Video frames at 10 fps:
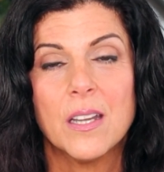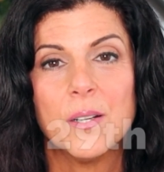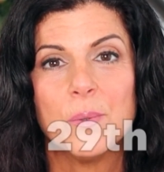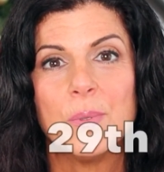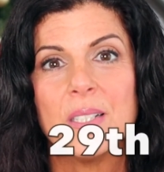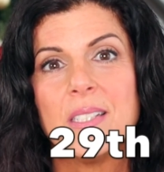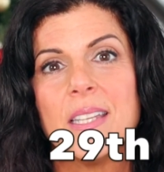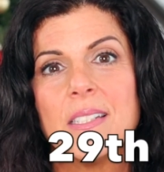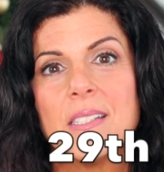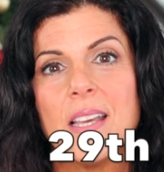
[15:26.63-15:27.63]
oh, what
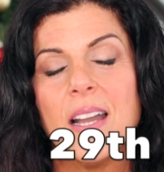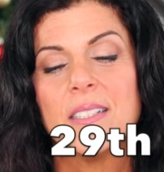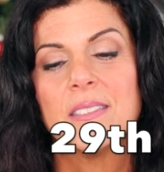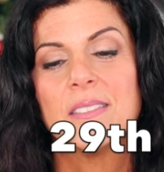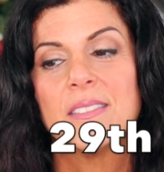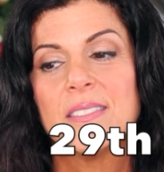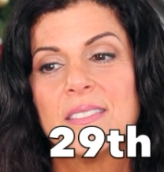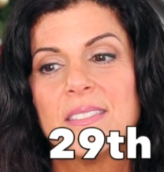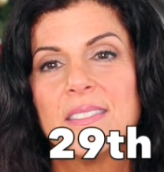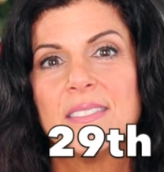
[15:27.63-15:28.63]
day is that?
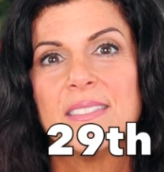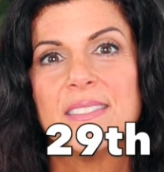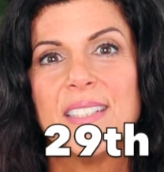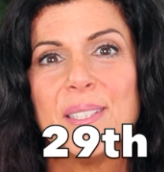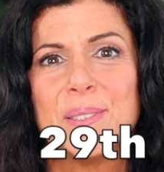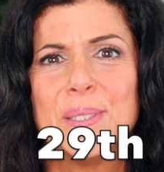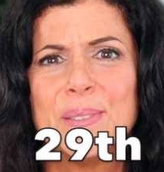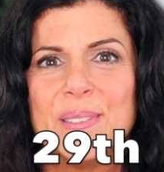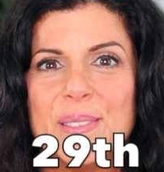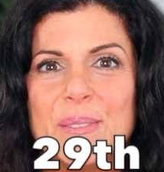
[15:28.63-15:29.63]
I don't know,
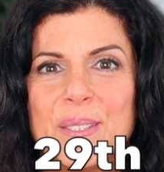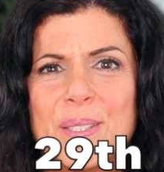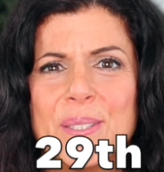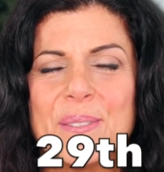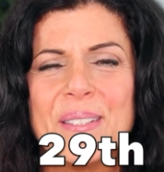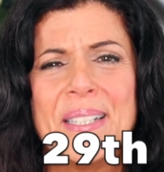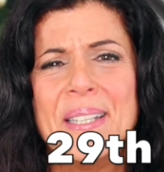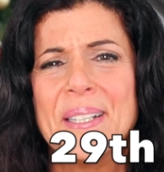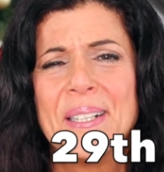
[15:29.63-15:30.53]
I'll insert it right here.